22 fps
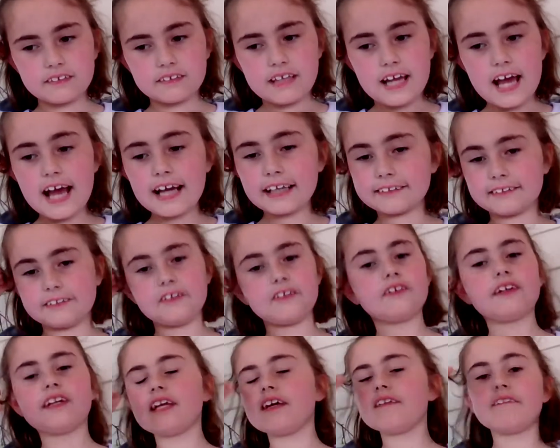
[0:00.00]
Heck, you
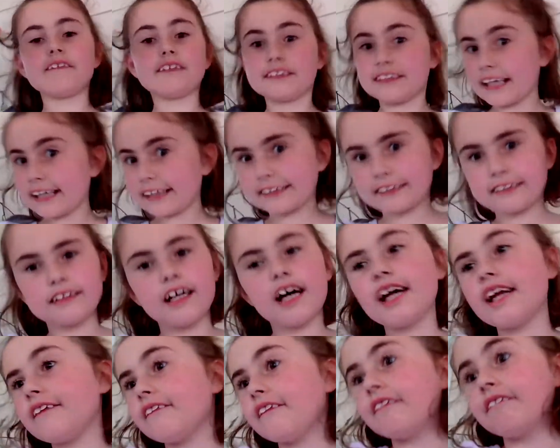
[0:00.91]
could even say it's not
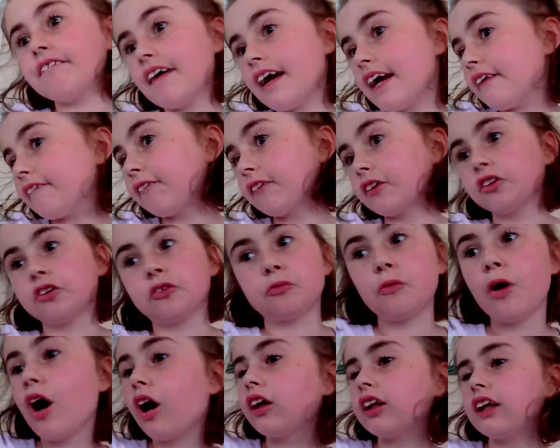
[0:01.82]
even made for
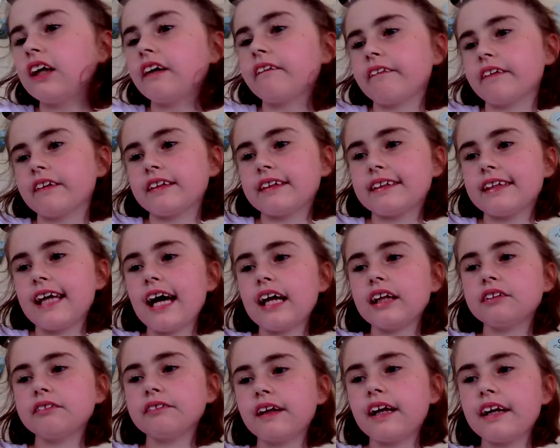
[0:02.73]
drawing, but
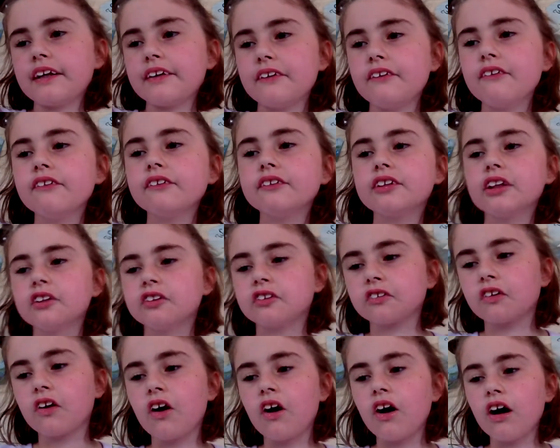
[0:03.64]
that's what I use to
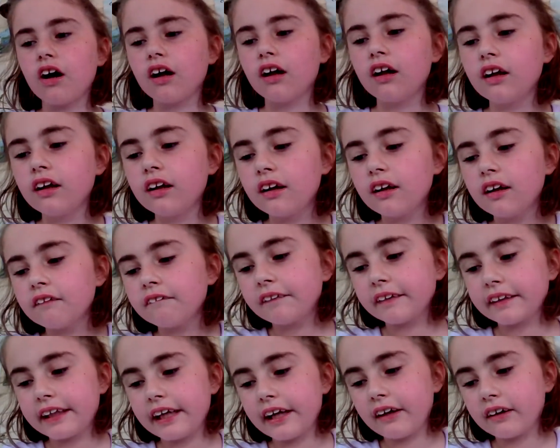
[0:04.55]
draw
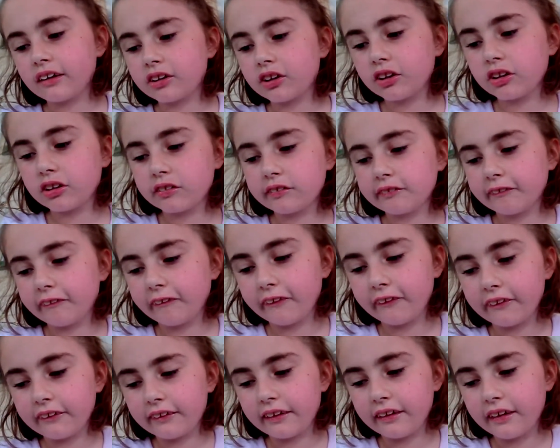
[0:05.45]
my characters
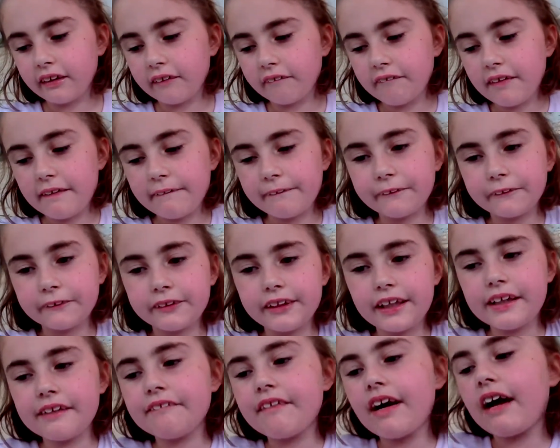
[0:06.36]
for the Maple
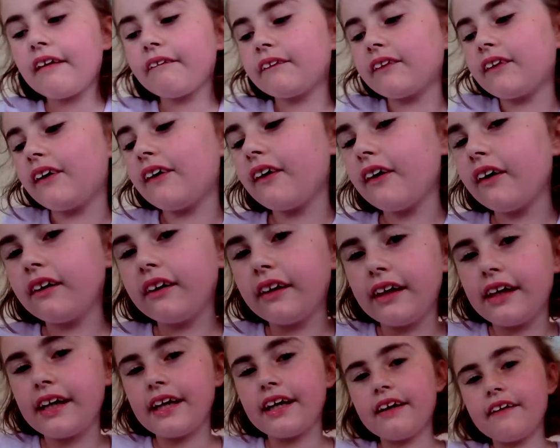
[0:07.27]
Shade map call
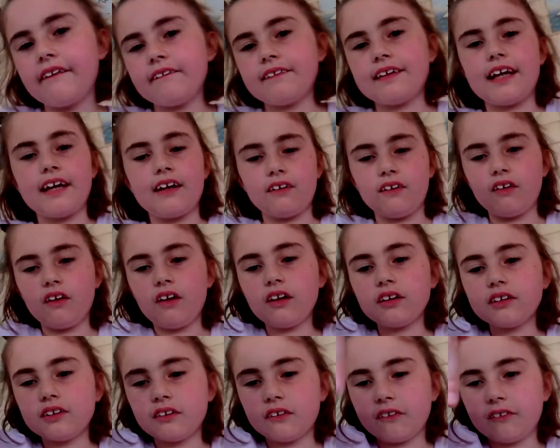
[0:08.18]
that I'll
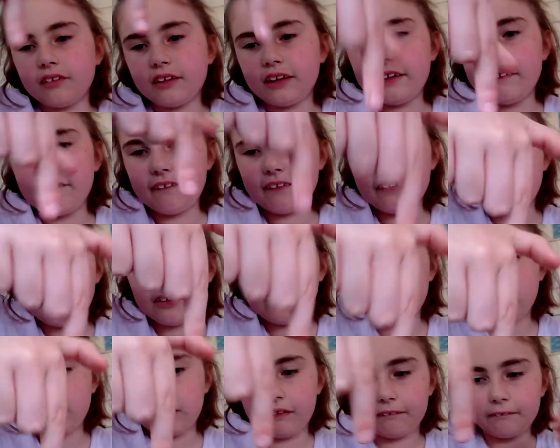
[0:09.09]
also leave in the
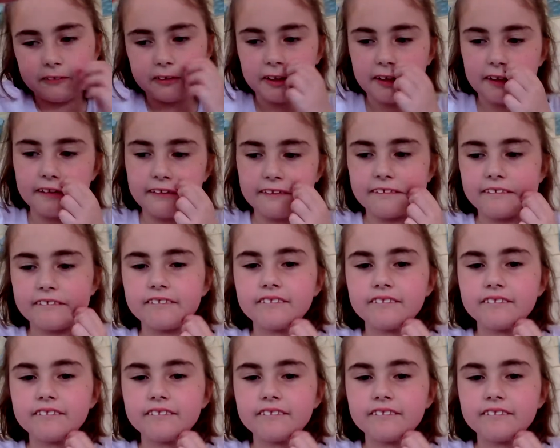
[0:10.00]
description.